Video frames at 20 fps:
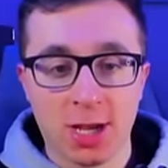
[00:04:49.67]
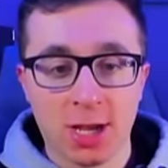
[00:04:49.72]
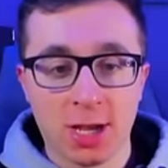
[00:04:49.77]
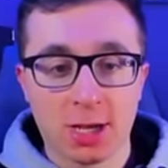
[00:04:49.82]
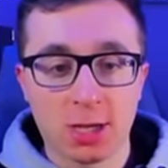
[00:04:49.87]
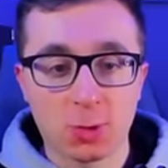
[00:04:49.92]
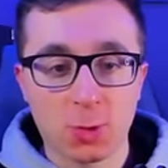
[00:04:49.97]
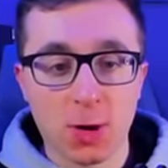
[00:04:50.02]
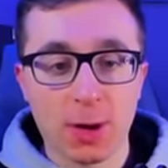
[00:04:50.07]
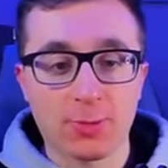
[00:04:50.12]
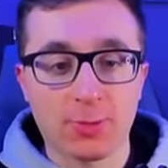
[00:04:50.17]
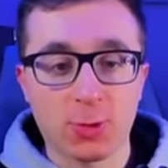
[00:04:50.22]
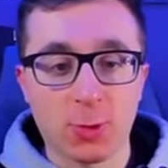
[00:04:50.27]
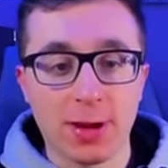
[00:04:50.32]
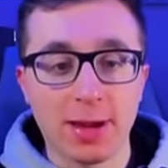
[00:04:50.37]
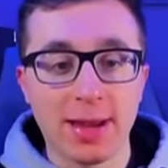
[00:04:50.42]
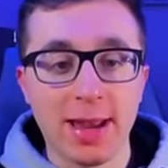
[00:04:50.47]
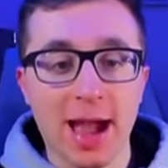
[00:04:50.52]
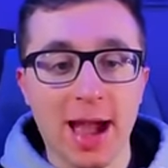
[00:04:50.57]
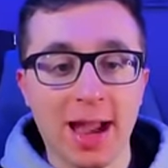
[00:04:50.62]
because we're up to
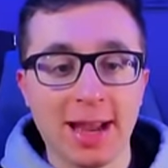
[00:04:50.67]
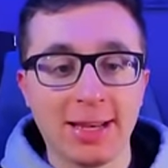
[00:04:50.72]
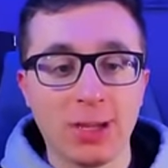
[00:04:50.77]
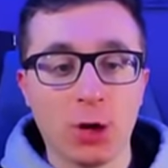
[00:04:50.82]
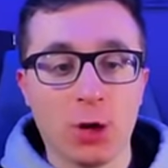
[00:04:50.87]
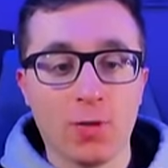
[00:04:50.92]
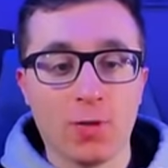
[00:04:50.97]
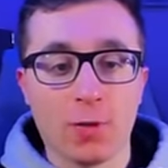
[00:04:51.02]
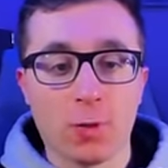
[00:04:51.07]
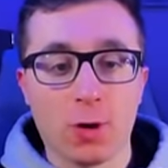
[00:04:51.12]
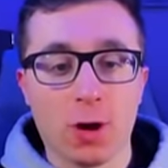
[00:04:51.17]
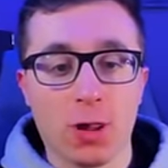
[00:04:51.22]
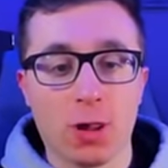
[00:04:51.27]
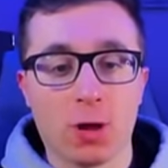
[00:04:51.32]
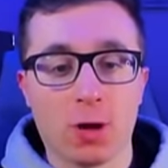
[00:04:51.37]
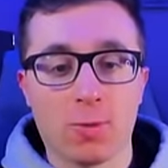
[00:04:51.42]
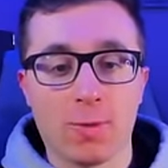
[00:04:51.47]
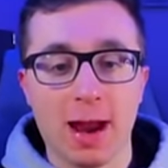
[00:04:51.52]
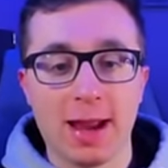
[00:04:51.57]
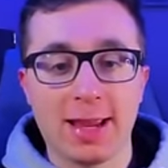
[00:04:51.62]
a 90 overall
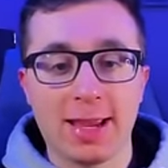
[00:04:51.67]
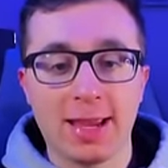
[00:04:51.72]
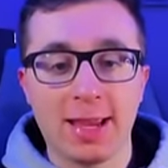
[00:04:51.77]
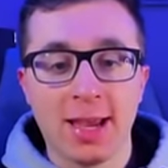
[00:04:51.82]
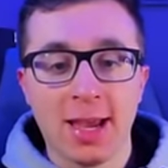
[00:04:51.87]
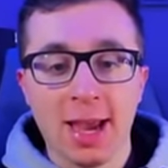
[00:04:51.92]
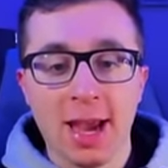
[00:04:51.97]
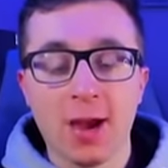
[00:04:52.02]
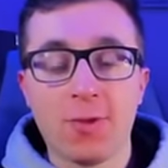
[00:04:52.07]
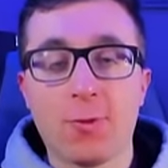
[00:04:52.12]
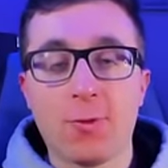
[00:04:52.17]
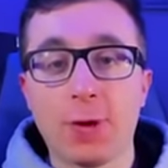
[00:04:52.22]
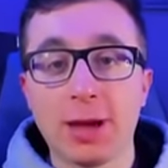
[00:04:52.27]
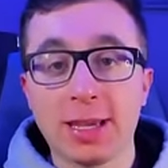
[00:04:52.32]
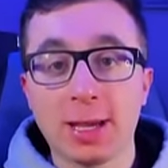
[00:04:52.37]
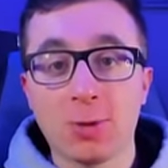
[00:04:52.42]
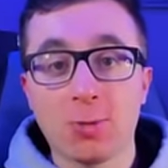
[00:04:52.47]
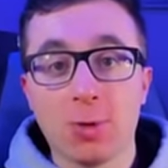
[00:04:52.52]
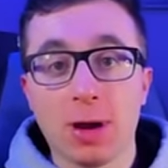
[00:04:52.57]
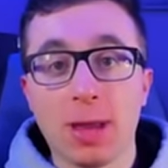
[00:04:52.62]
already. If we
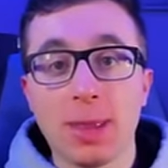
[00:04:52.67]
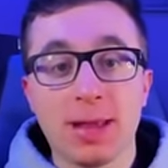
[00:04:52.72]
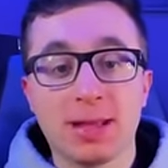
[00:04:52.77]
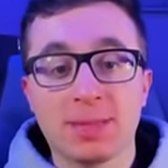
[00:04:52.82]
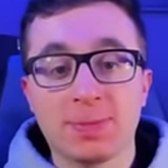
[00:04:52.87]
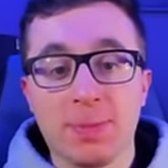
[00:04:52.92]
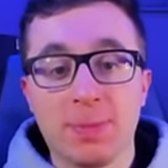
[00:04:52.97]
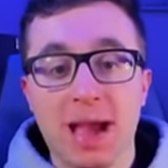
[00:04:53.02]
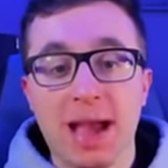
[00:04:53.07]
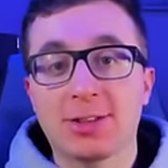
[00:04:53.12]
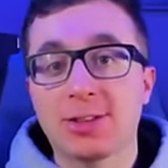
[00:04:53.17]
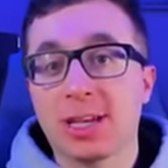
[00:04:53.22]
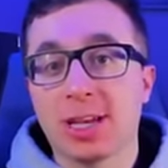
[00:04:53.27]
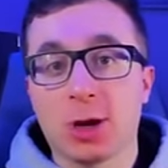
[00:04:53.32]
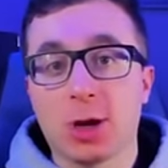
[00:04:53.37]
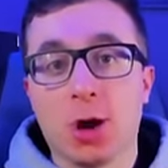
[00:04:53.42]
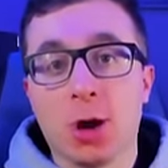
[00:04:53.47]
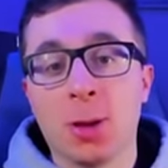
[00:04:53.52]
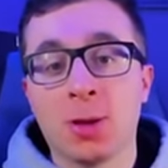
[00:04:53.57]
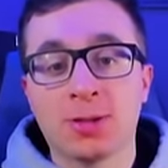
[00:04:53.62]
can win this match and
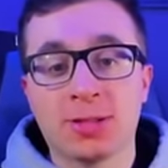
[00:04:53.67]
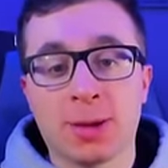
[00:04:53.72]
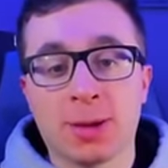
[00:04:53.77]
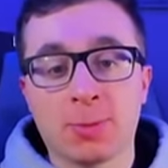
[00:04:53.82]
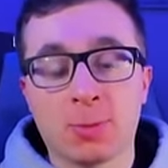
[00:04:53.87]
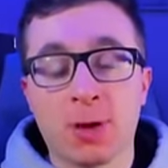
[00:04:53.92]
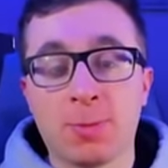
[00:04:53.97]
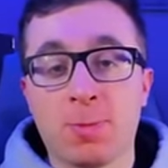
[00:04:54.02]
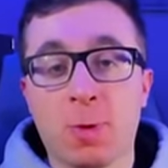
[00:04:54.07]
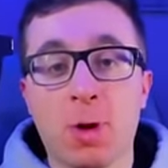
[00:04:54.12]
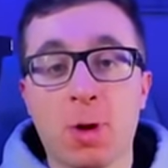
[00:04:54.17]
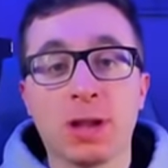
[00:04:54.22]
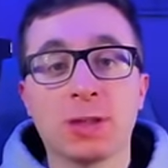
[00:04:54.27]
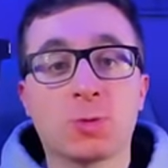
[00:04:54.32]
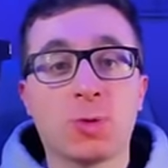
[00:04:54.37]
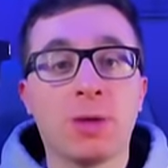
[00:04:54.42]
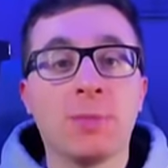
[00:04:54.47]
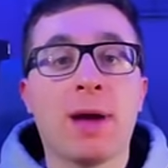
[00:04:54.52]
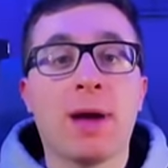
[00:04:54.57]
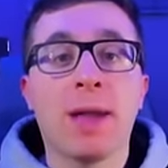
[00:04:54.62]
get all those upgrade points,
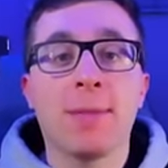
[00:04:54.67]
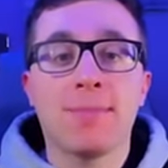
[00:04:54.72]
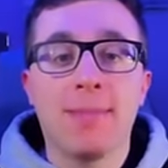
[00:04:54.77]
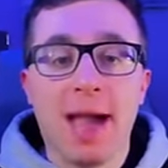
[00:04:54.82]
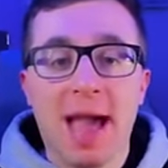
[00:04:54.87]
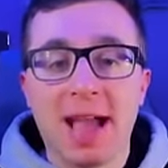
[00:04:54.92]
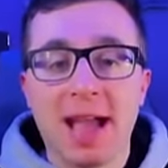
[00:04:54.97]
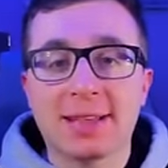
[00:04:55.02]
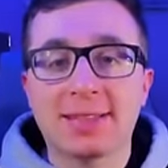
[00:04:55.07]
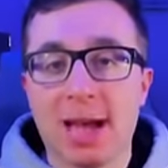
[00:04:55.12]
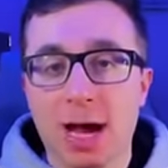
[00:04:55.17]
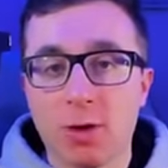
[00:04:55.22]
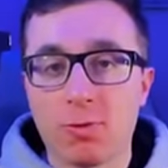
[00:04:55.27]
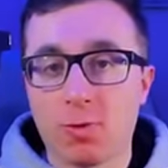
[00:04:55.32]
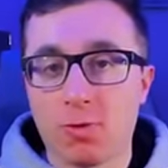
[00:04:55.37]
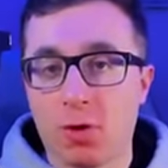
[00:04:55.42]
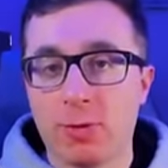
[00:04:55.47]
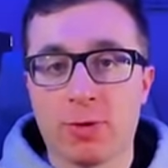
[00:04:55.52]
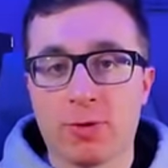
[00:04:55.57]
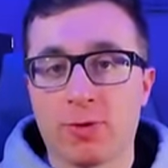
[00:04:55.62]
we might max out Roman